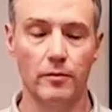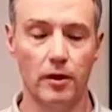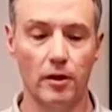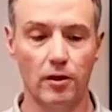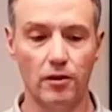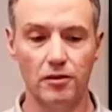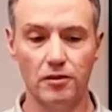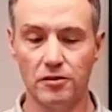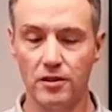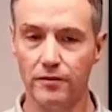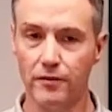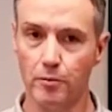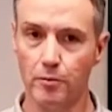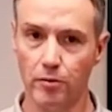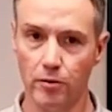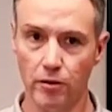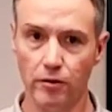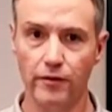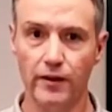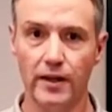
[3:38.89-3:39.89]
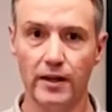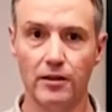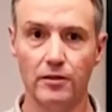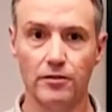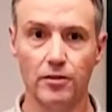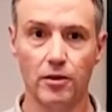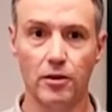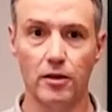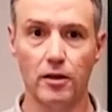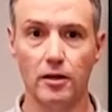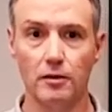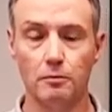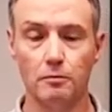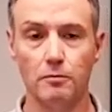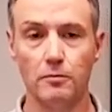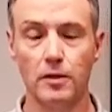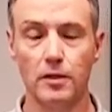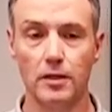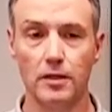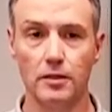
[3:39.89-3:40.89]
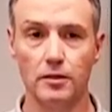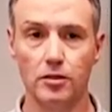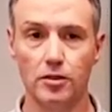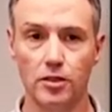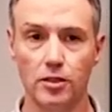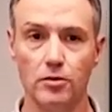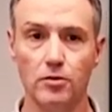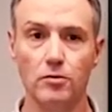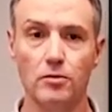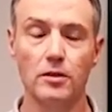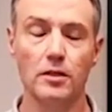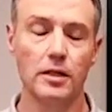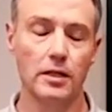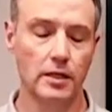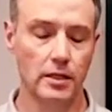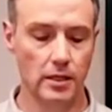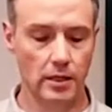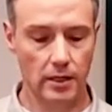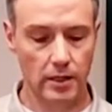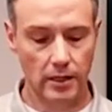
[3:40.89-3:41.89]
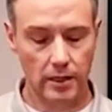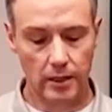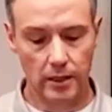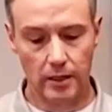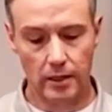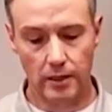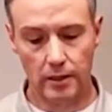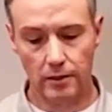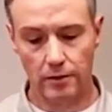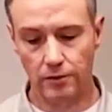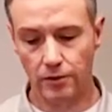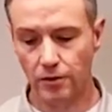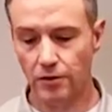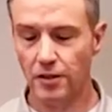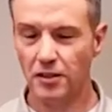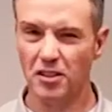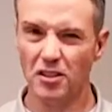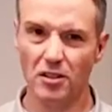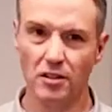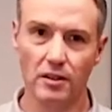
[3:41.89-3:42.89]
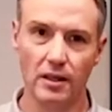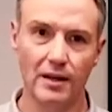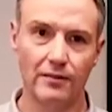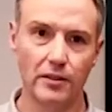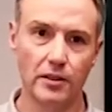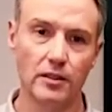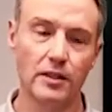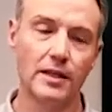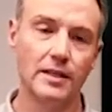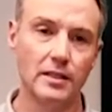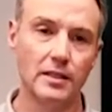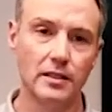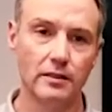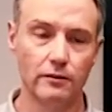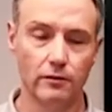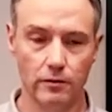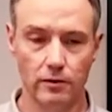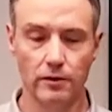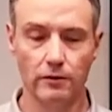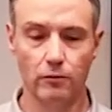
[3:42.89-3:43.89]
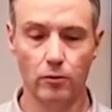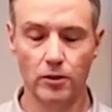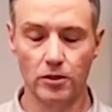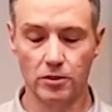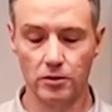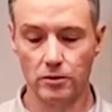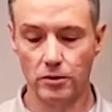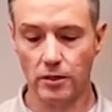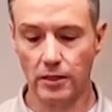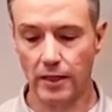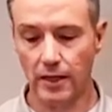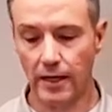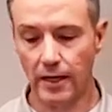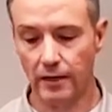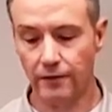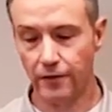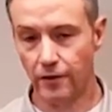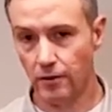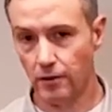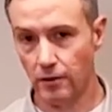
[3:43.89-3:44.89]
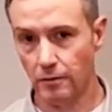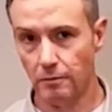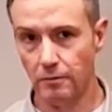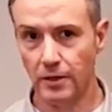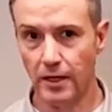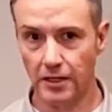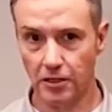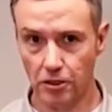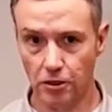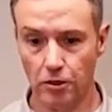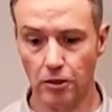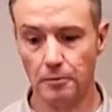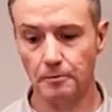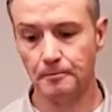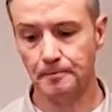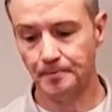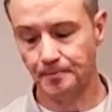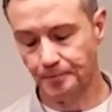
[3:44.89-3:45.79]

all these different profiles are shown so that you can have a good idea of what you're looking at if you're not sure.